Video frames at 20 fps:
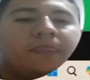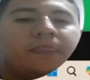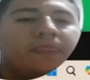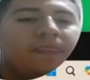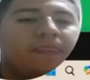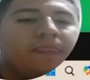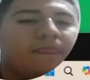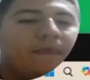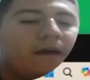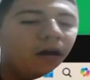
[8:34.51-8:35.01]

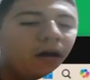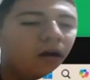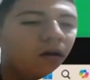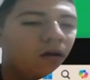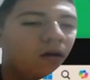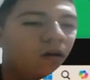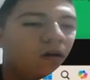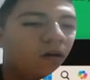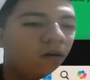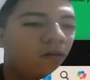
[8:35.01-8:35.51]

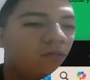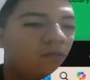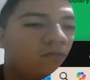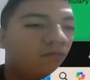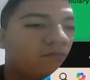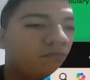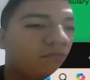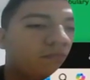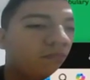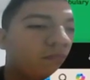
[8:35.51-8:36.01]
Um,
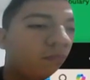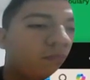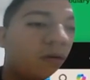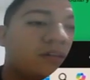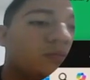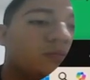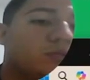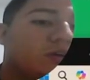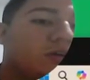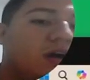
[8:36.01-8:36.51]
Possible
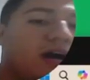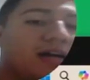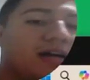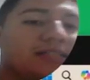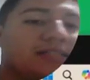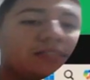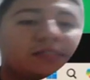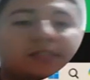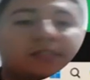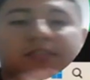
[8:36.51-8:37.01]

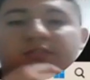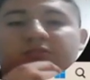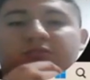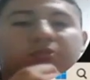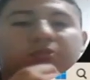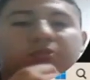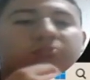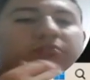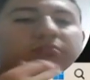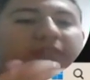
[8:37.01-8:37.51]
causes: well,
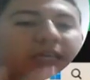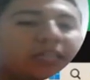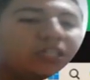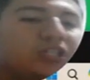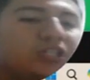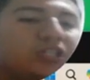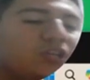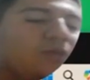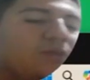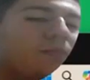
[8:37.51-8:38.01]
teacher,
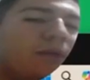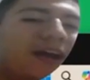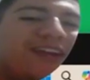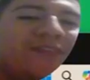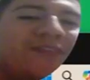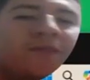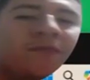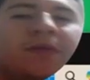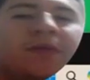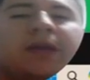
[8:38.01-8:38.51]

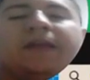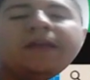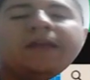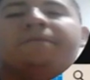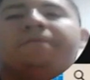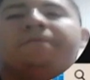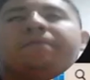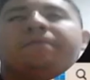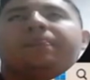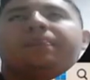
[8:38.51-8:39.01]
environment,
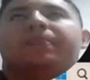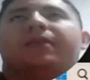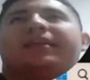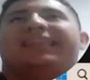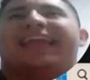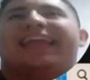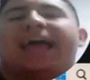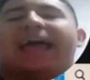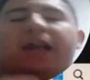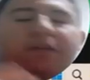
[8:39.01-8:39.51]

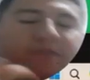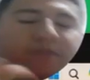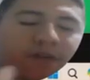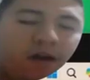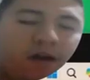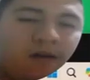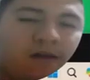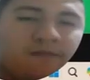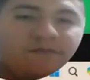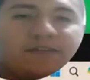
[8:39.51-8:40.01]
lack of
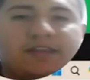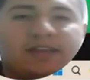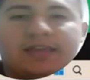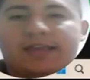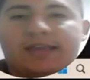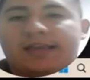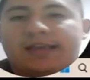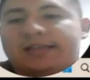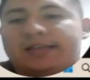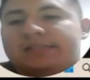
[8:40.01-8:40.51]

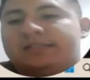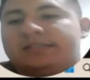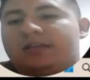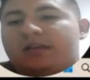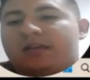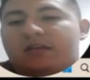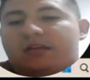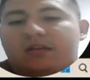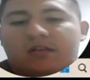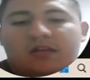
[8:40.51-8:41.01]
confidence,
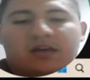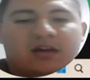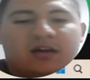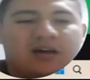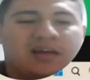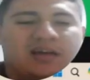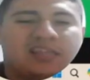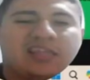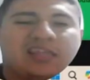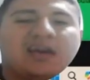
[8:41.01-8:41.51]

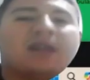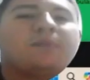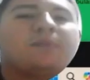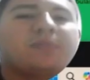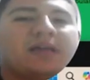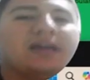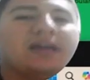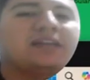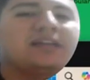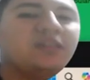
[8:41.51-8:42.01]
not applying
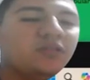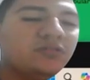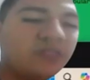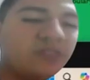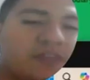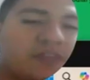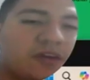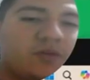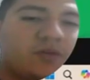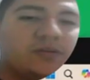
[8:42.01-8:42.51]
those
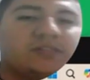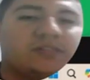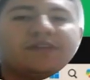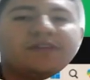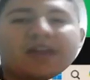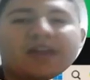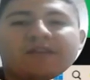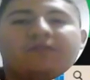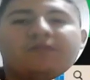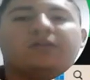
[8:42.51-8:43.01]
theories, the
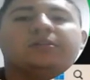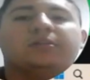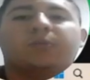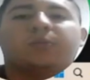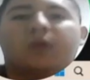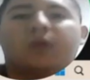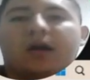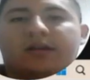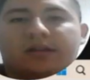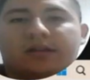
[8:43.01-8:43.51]
behaviorism,
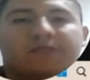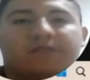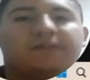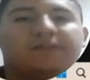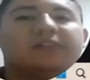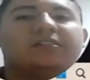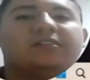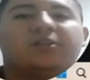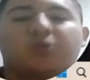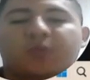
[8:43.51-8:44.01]
cognitivism,
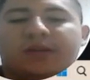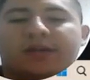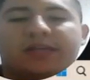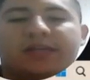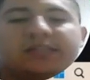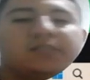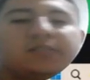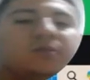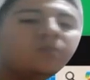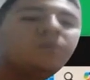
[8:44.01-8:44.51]
humanism.
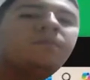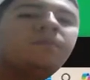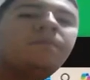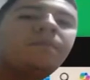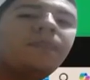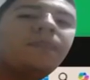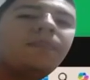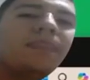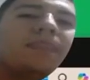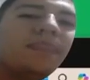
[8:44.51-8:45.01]

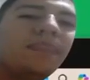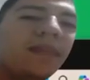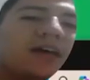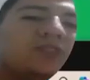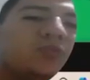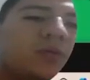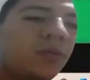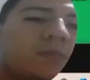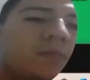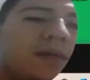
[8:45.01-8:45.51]
That's what
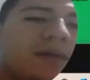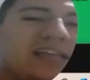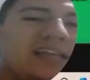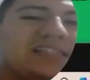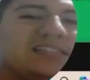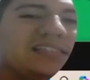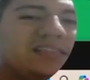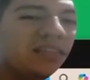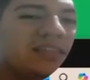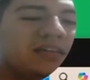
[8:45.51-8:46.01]
makes
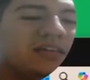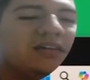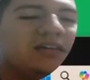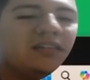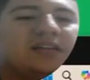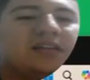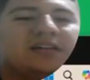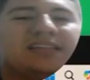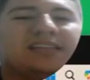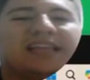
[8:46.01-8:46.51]
the
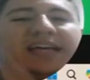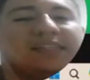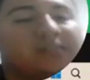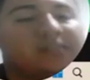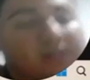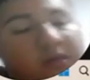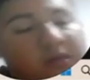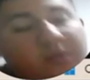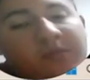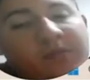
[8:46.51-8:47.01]
class a little
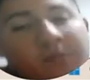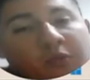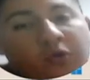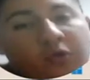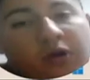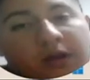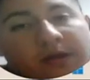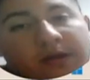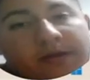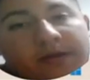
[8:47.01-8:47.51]
bit more
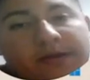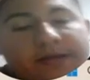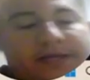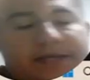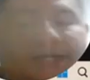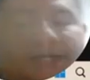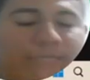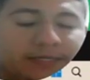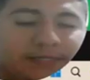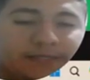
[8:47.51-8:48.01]
uh,